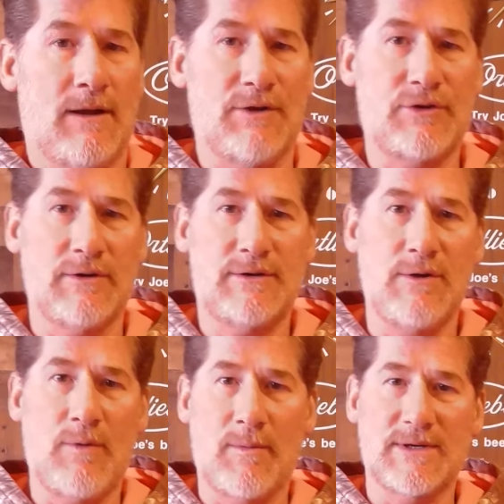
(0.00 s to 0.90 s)
I'll show it to
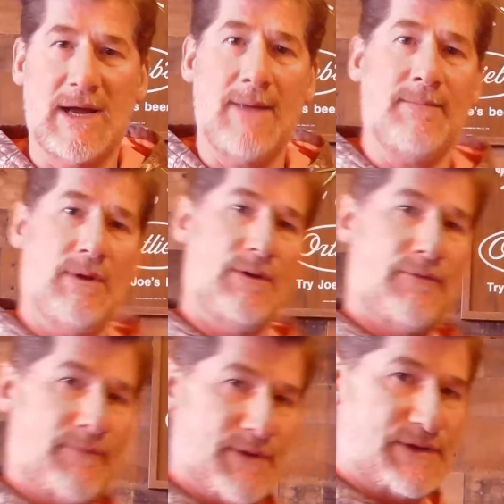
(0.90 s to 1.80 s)
you one more time
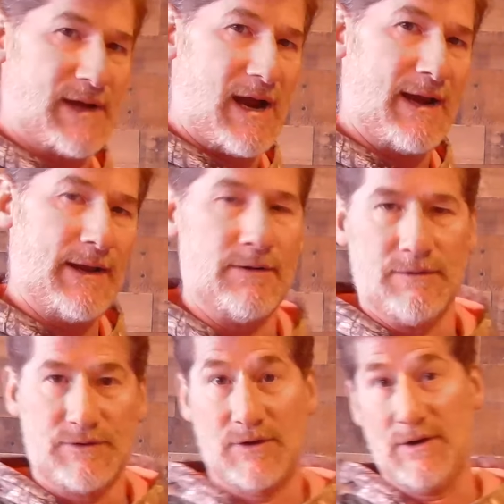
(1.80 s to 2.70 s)
from the side angle
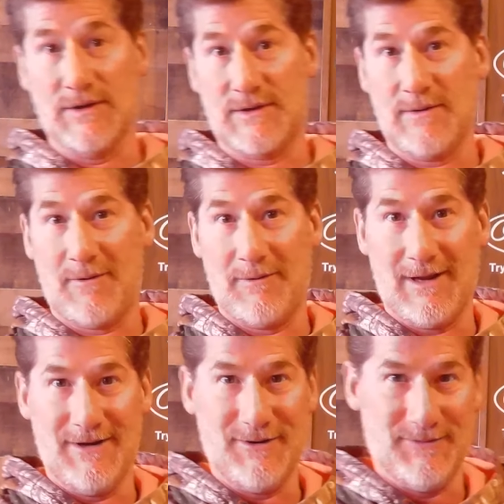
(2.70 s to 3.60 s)
so you can see what we
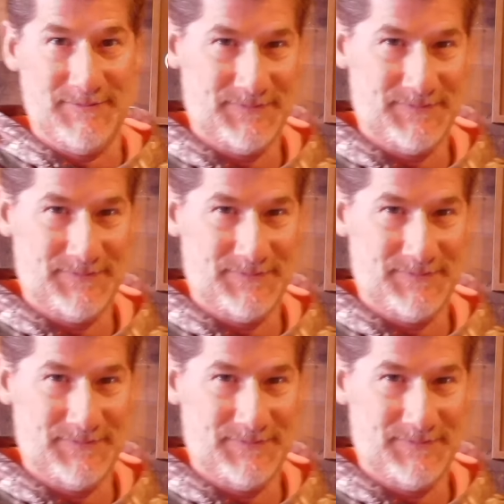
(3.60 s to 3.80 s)
got to do.